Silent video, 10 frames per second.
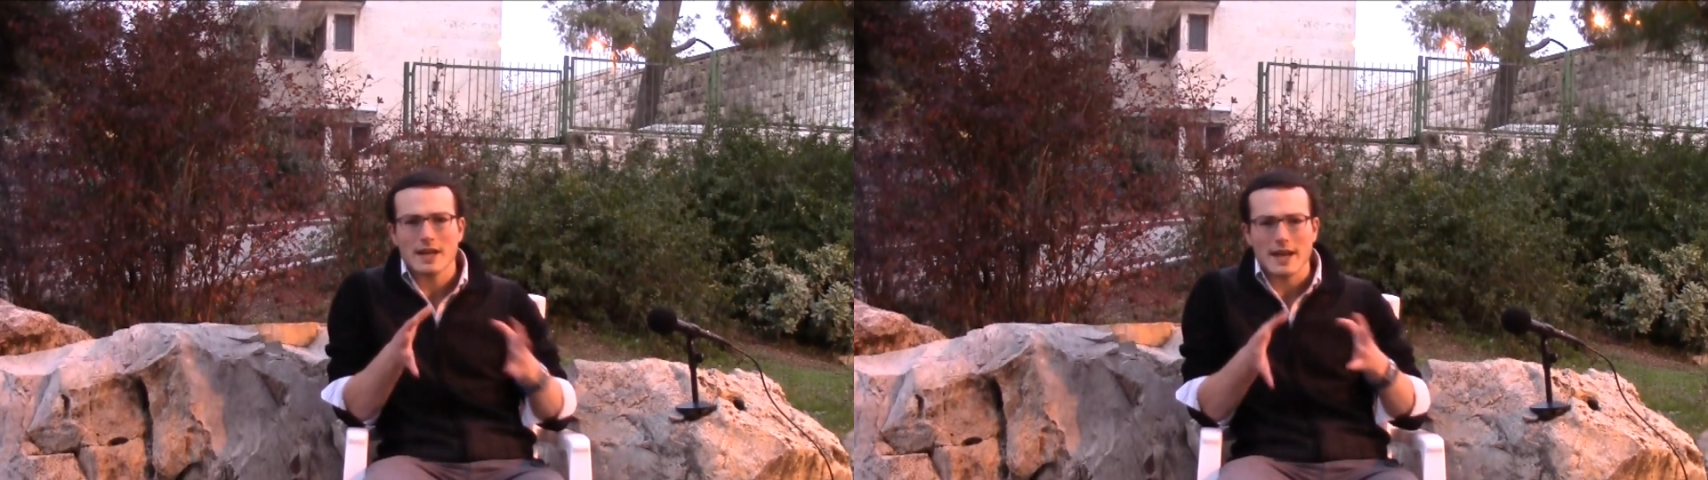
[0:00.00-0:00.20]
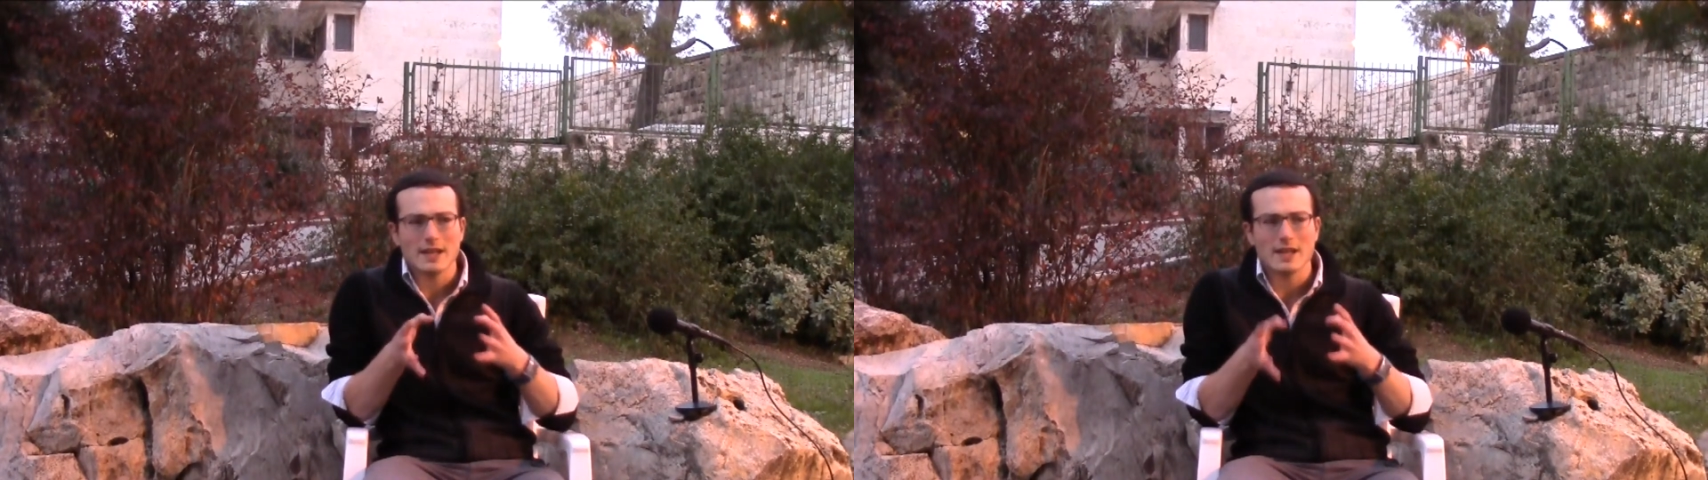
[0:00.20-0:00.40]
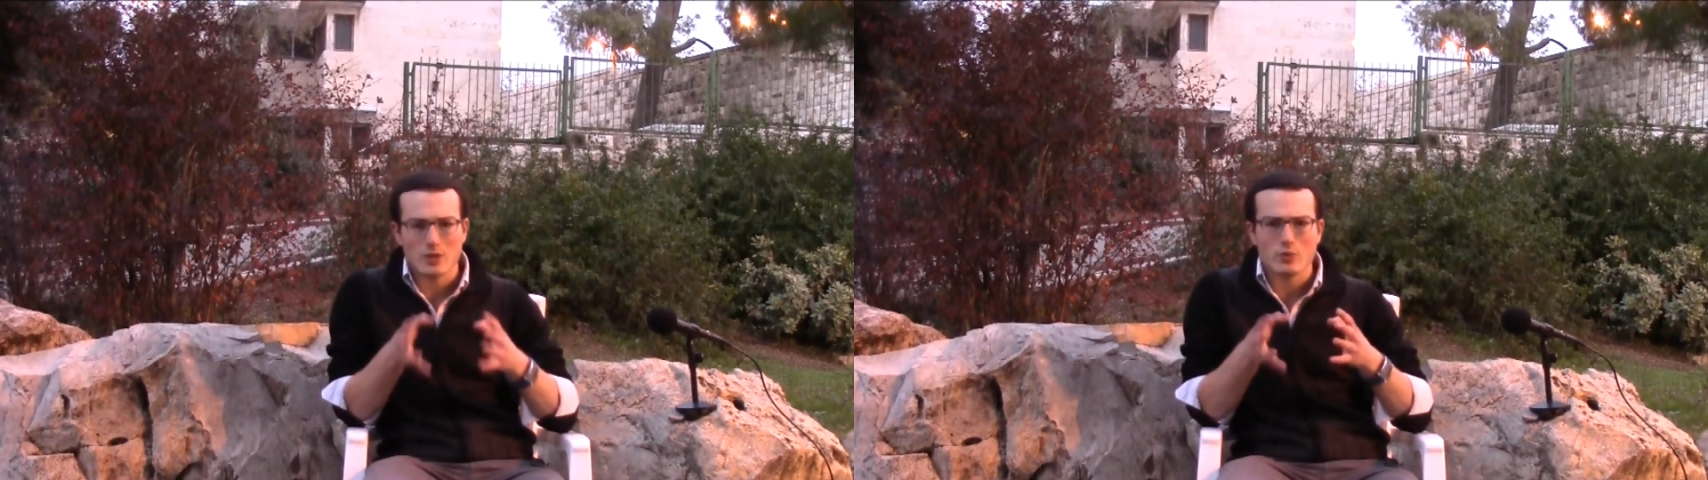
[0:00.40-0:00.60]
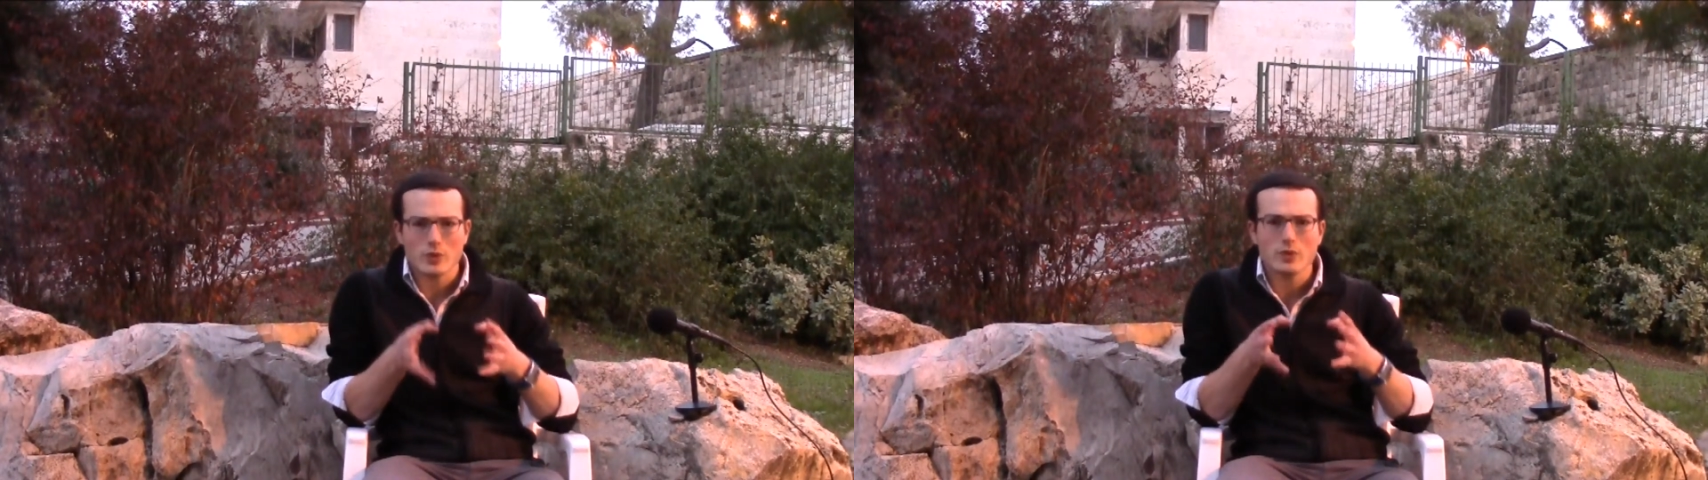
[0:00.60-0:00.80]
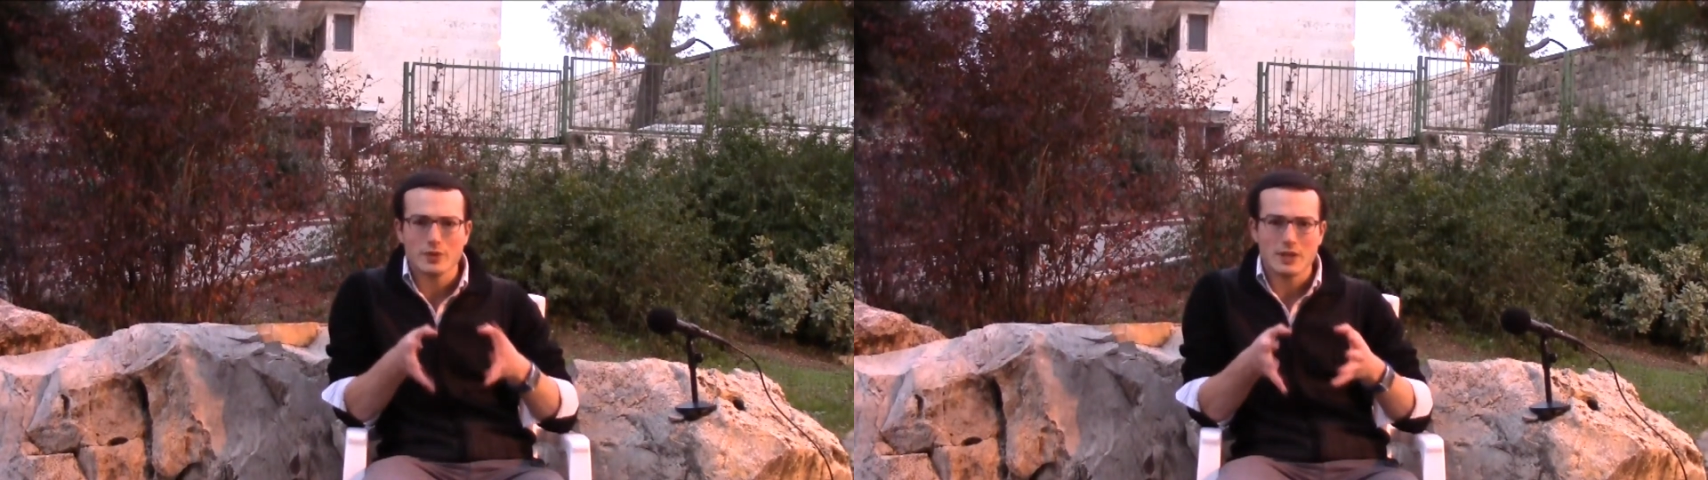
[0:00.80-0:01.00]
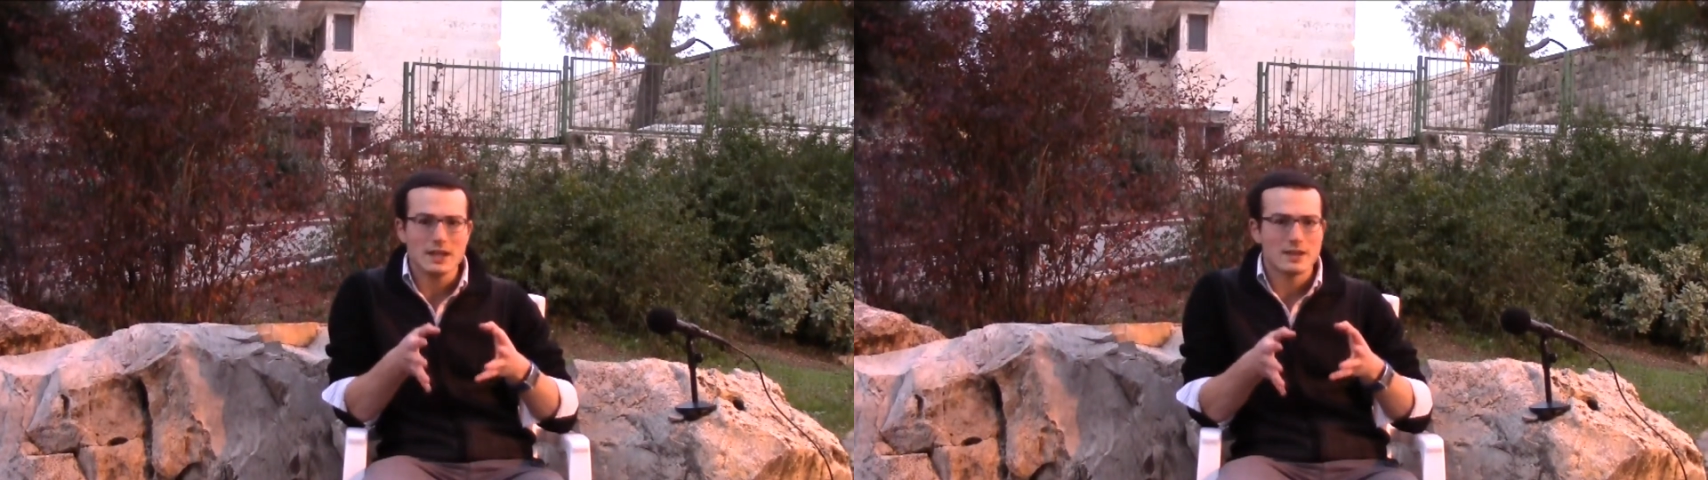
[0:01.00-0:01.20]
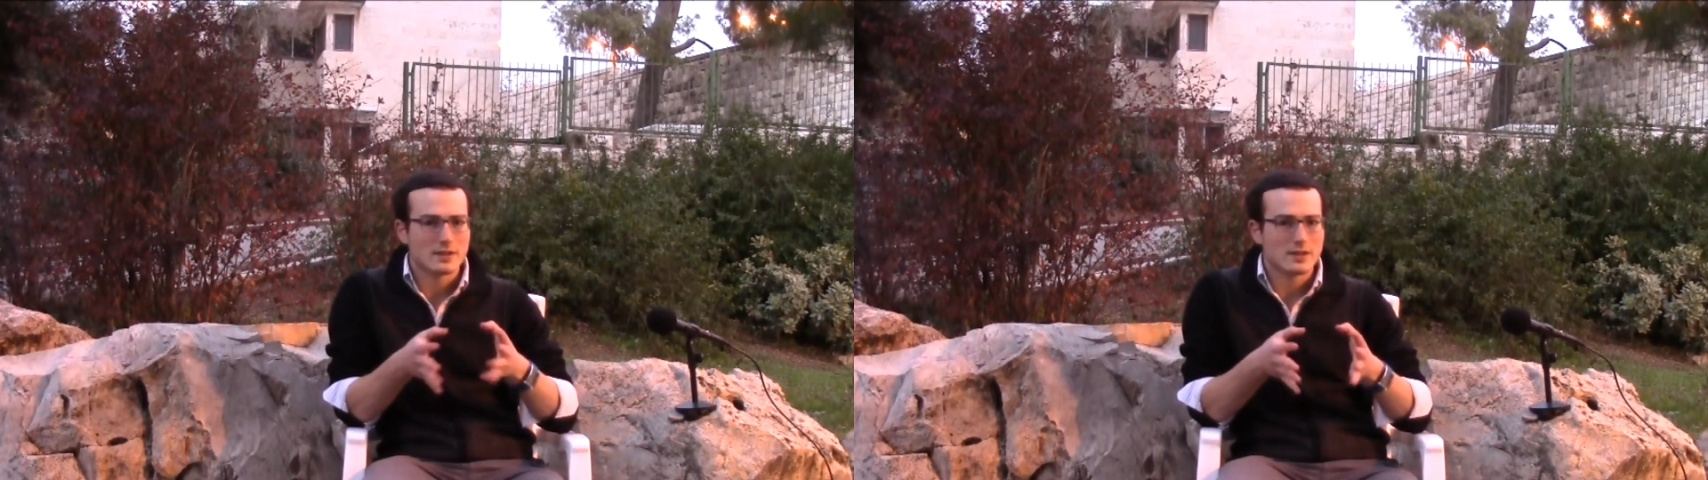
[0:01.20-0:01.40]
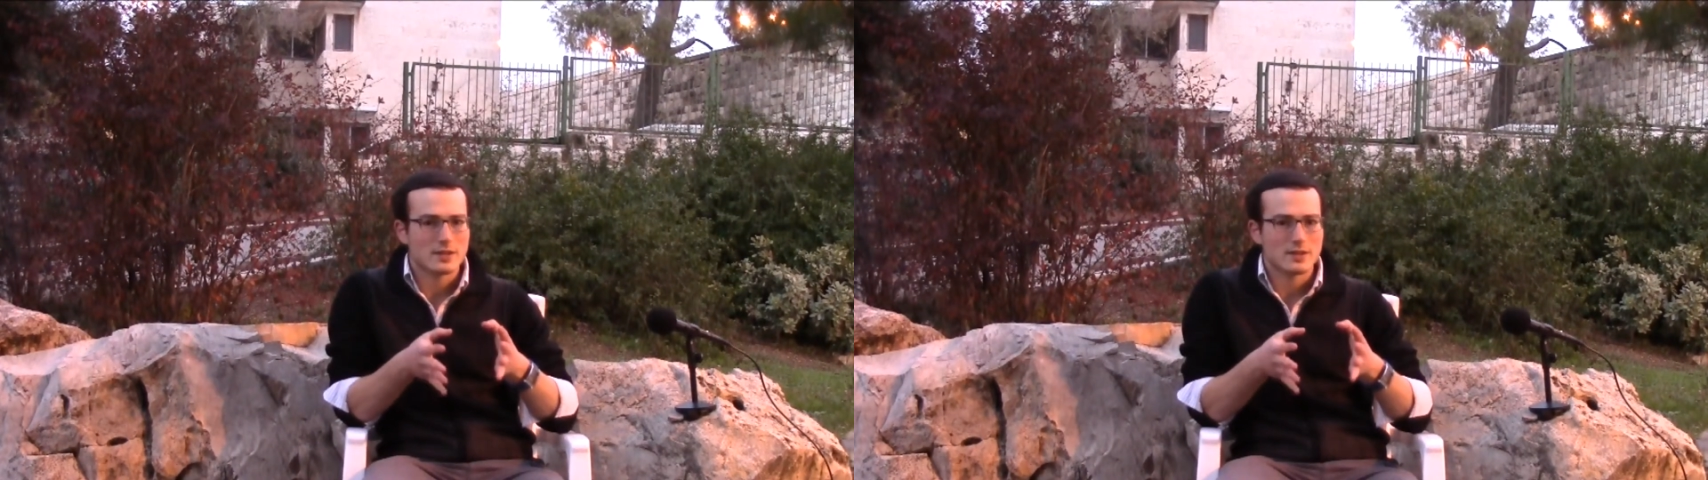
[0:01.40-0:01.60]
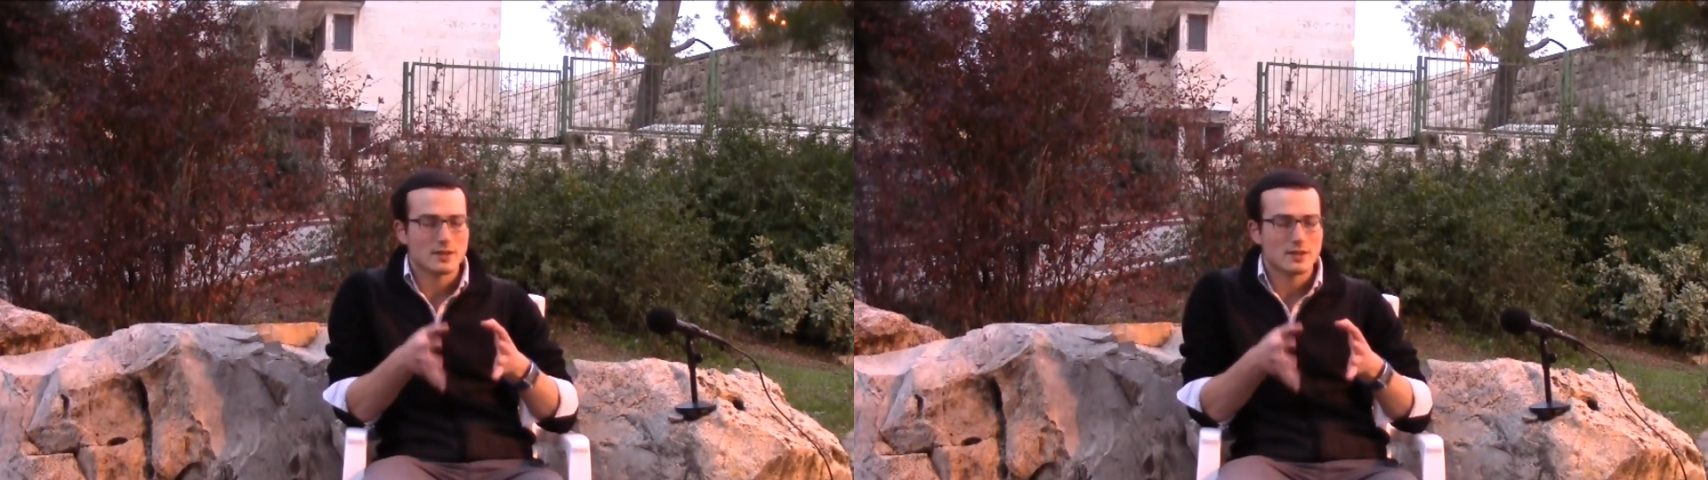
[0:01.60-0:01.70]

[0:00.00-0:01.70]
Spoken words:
I had like real things